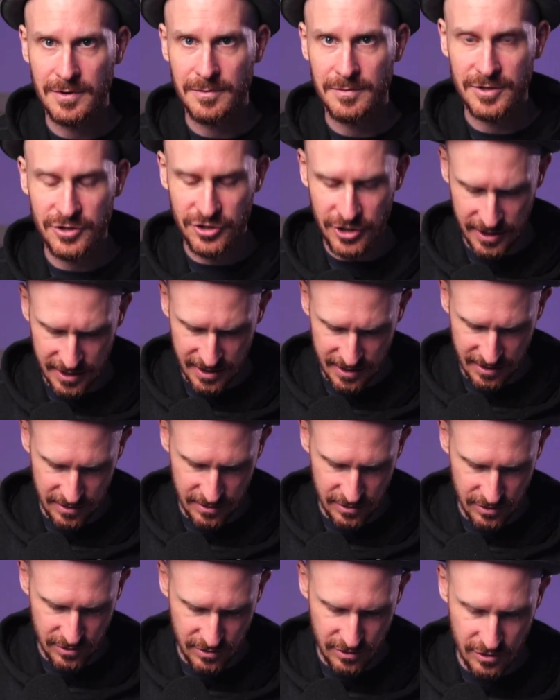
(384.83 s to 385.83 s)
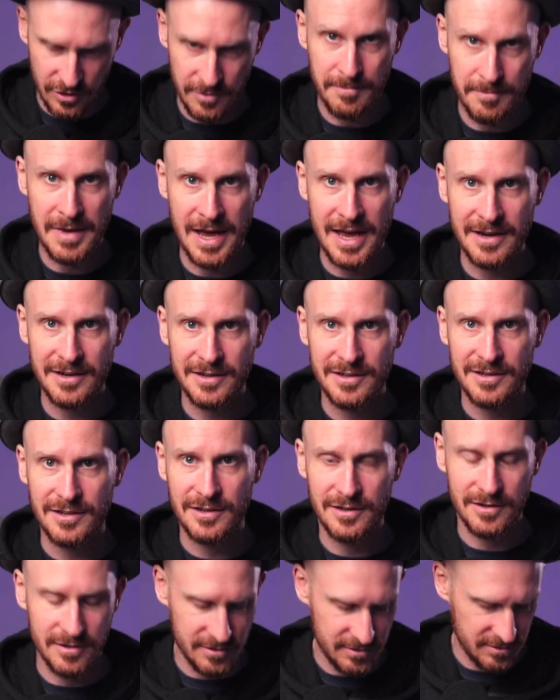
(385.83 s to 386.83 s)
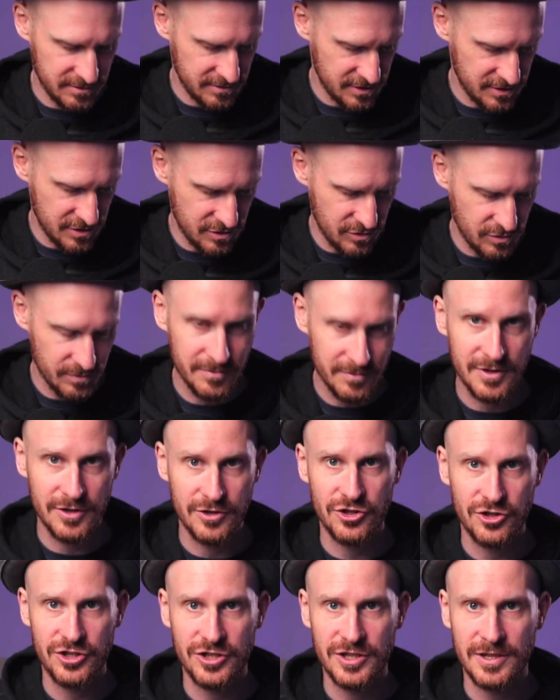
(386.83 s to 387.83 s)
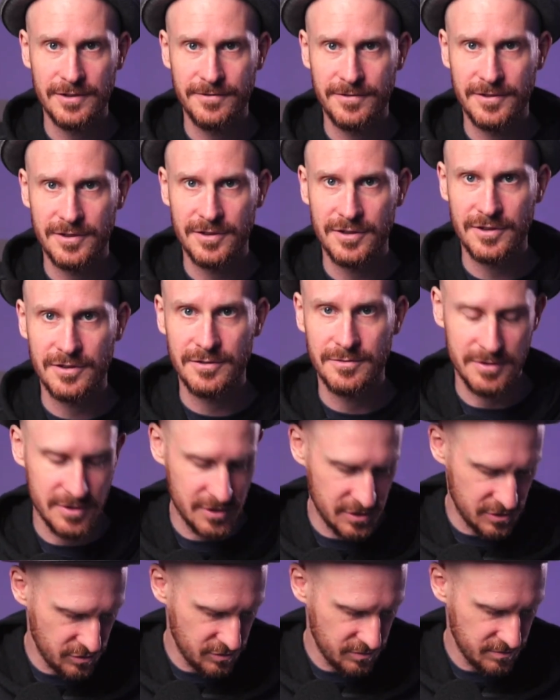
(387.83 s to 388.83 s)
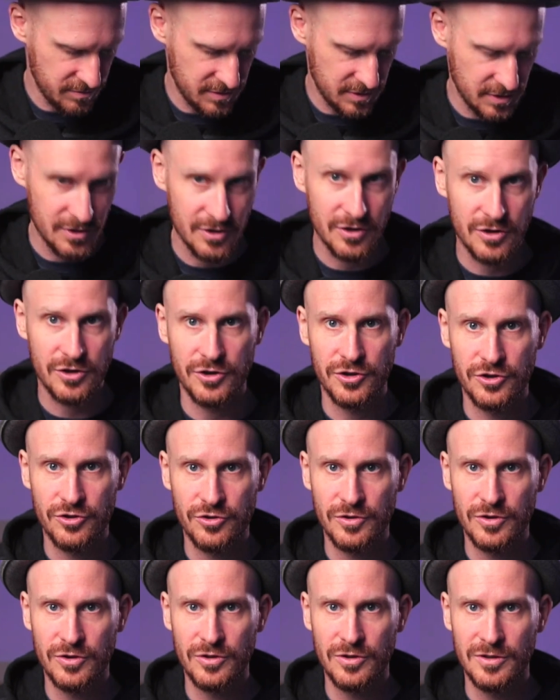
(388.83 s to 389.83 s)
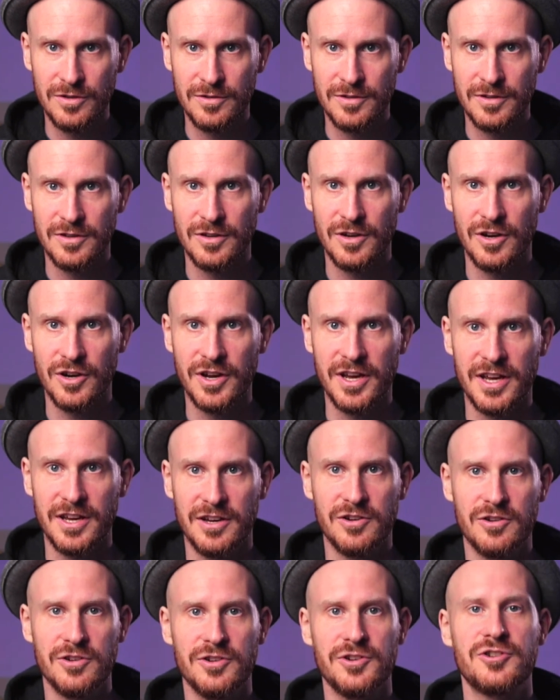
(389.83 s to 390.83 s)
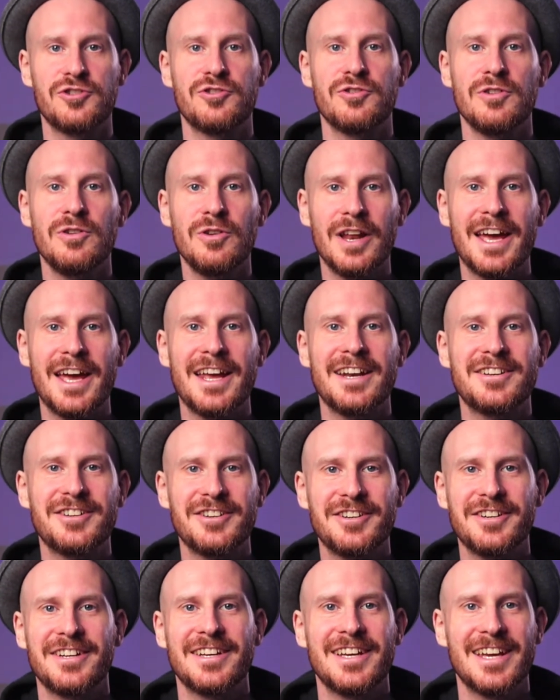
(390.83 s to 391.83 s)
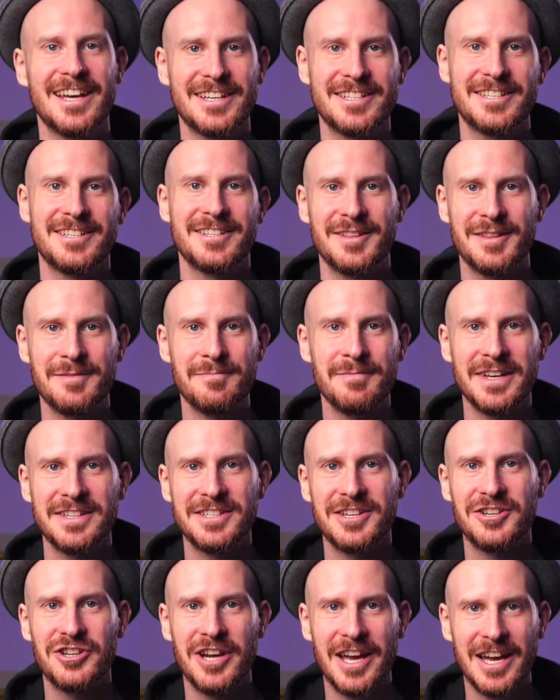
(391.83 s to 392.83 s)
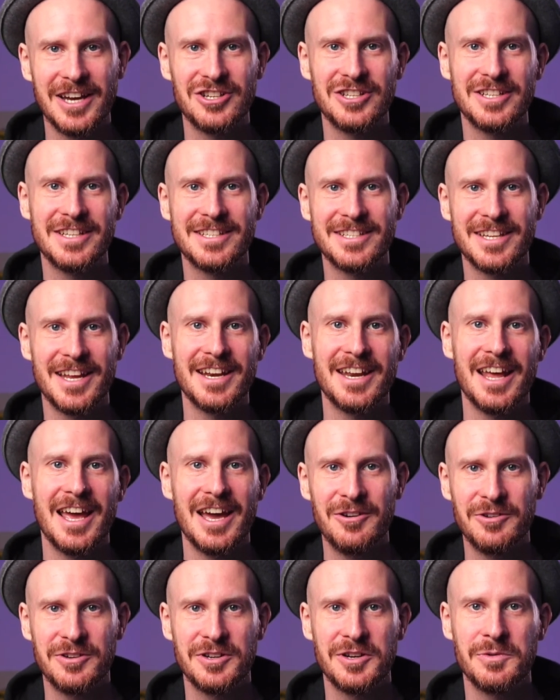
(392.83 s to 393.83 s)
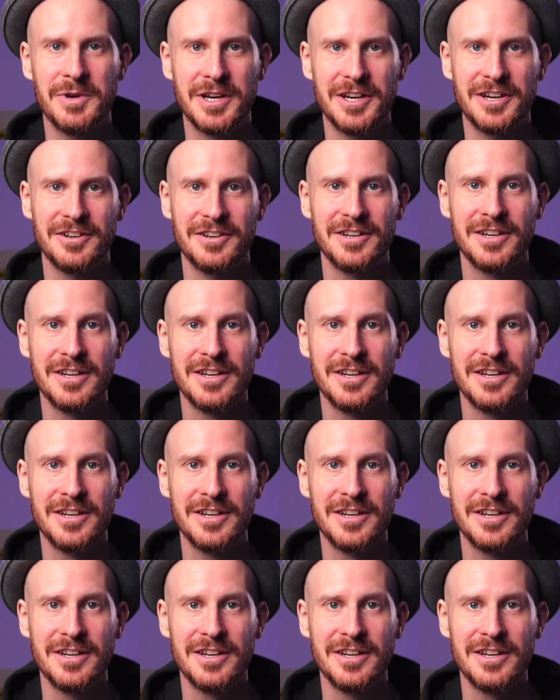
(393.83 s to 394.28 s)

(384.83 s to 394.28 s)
checking command, no, shift, no, Control. Okay, Control Enter gets the message actually sent out quicker.